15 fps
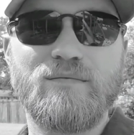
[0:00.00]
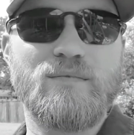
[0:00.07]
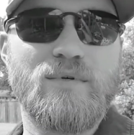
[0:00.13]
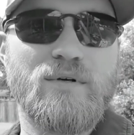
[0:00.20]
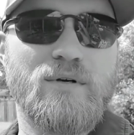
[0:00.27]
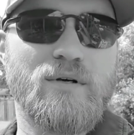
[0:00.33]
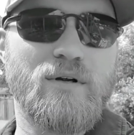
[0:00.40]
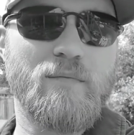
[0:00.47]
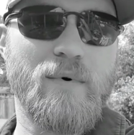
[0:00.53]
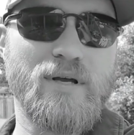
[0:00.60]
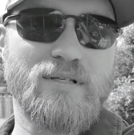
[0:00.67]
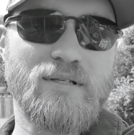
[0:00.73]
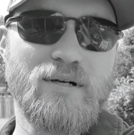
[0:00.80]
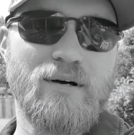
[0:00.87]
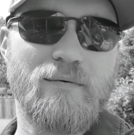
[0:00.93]
you're gonna
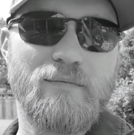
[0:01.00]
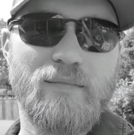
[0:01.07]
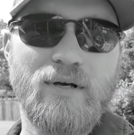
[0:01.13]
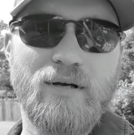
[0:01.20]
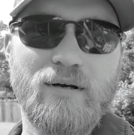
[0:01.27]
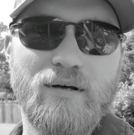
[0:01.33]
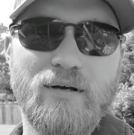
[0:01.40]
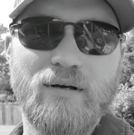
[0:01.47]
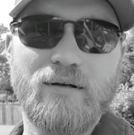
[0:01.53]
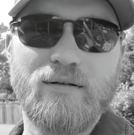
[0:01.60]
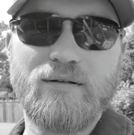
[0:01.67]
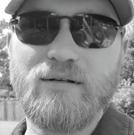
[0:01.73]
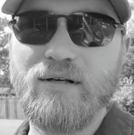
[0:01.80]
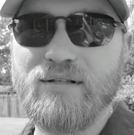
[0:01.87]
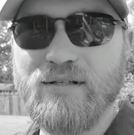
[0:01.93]
mess it up.
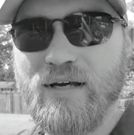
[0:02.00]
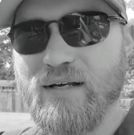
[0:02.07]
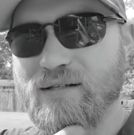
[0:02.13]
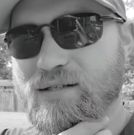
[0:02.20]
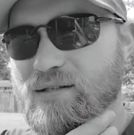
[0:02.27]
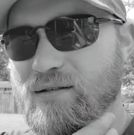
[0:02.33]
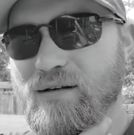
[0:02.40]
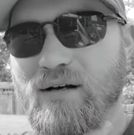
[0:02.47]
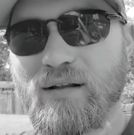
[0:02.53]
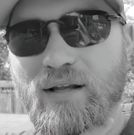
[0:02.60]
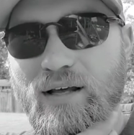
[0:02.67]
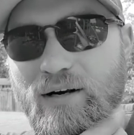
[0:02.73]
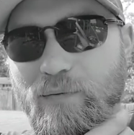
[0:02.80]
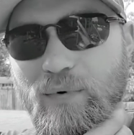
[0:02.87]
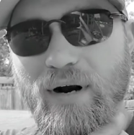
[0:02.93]
It takes a
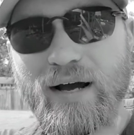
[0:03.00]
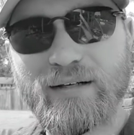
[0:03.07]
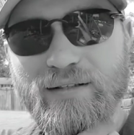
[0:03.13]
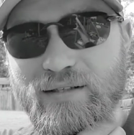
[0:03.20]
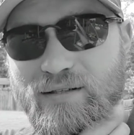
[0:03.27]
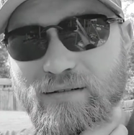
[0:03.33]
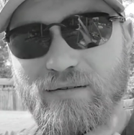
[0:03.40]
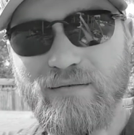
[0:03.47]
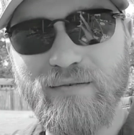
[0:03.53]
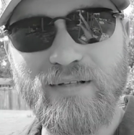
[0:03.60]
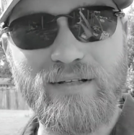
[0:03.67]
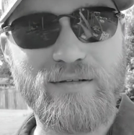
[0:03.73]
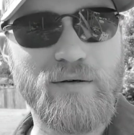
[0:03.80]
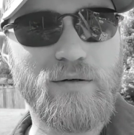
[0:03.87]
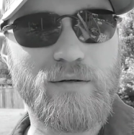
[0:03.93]
lot of practice.
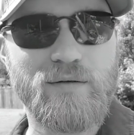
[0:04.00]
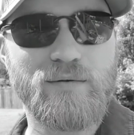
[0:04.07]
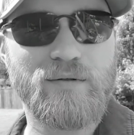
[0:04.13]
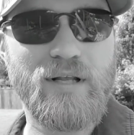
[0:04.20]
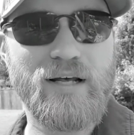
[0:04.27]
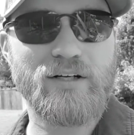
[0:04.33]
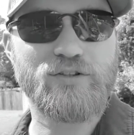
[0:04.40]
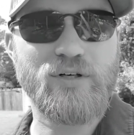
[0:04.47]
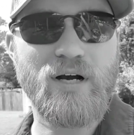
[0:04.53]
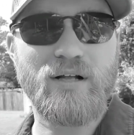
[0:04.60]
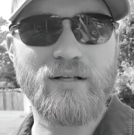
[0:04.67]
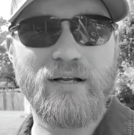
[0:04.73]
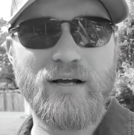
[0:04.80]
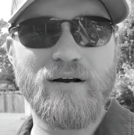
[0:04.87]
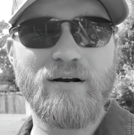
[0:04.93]
It's a lot of
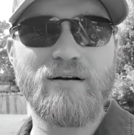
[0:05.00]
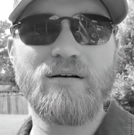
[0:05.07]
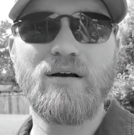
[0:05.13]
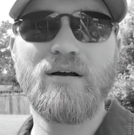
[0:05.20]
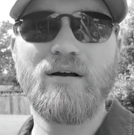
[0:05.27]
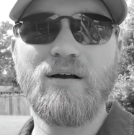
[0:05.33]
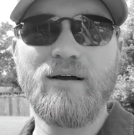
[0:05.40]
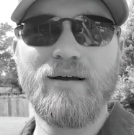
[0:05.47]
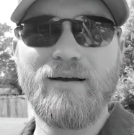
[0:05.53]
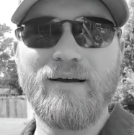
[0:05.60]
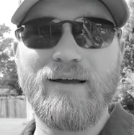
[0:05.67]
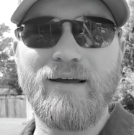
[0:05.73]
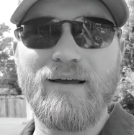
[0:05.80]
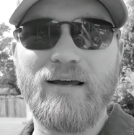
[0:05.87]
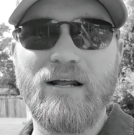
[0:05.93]
trial and error,
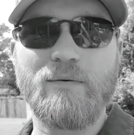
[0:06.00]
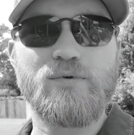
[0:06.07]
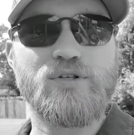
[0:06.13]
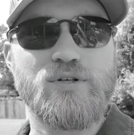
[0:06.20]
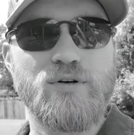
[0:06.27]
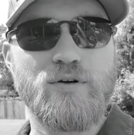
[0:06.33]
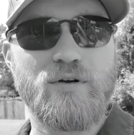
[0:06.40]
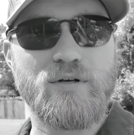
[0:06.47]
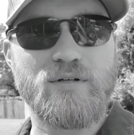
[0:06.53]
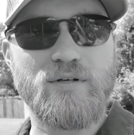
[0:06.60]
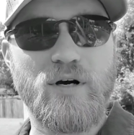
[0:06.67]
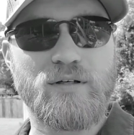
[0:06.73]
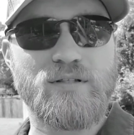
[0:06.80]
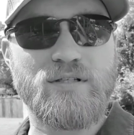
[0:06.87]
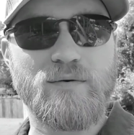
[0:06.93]
and I'm sure you could
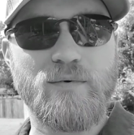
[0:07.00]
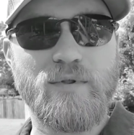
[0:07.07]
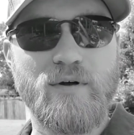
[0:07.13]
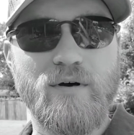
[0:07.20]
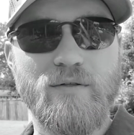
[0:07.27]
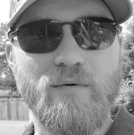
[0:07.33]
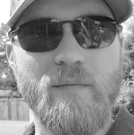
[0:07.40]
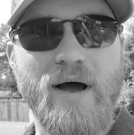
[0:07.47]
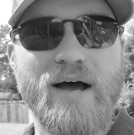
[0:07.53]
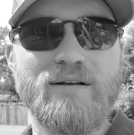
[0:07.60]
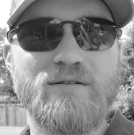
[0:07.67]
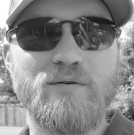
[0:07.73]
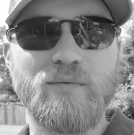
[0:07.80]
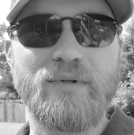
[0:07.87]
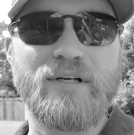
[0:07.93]
talk to some of the
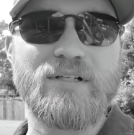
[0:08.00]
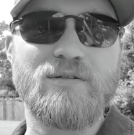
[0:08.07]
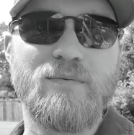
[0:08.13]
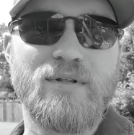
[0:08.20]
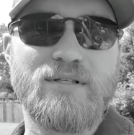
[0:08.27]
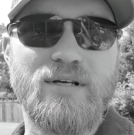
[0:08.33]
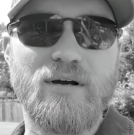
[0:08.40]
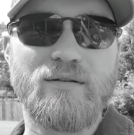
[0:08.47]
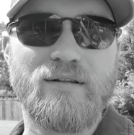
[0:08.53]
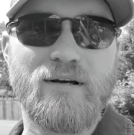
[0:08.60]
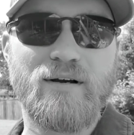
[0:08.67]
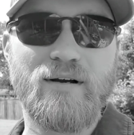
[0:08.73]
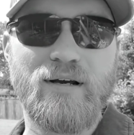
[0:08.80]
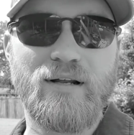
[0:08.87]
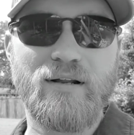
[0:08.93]
master bladesmiths out
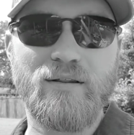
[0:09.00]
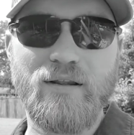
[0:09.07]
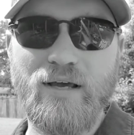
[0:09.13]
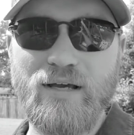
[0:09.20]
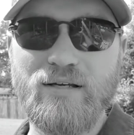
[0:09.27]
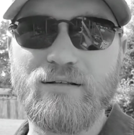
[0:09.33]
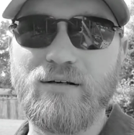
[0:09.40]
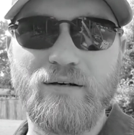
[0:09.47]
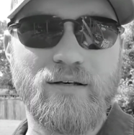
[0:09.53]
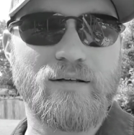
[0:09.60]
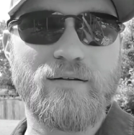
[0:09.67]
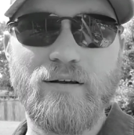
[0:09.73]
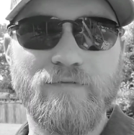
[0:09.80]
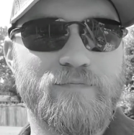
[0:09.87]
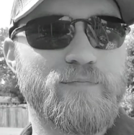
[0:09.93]
there, and they could tell you
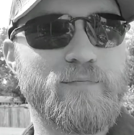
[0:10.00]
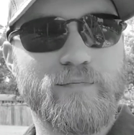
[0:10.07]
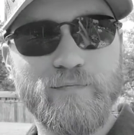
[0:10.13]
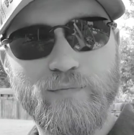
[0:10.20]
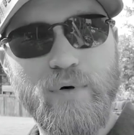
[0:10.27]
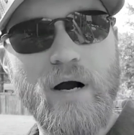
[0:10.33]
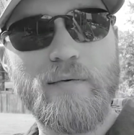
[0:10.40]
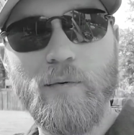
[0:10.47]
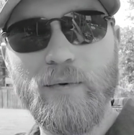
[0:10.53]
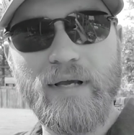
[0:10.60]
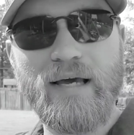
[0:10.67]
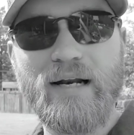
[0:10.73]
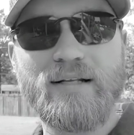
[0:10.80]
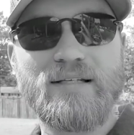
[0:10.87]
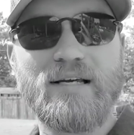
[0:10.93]
they've probably
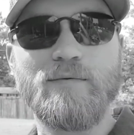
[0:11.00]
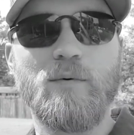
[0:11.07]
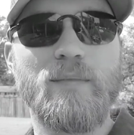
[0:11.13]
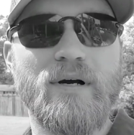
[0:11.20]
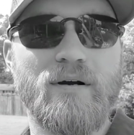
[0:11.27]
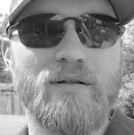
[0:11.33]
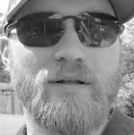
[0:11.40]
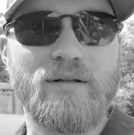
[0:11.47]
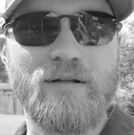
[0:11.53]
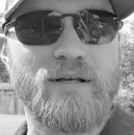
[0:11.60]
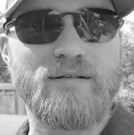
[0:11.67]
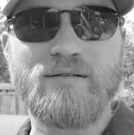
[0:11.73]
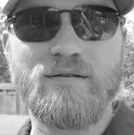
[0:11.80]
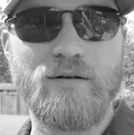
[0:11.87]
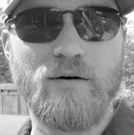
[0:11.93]
got a table bigger than
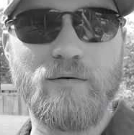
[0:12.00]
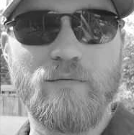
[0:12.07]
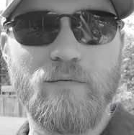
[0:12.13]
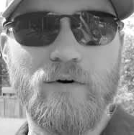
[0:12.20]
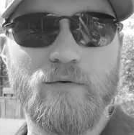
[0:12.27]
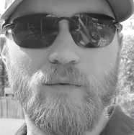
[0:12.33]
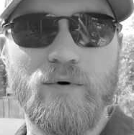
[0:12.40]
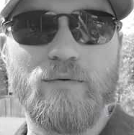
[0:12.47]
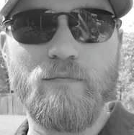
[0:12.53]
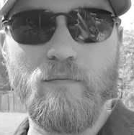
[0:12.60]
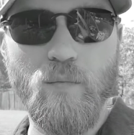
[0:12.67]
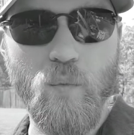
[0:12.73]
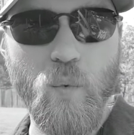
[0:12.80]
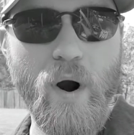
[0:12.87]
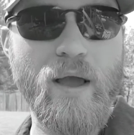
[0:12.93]
this, you know, with
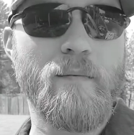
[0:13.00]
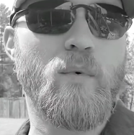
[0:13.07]
way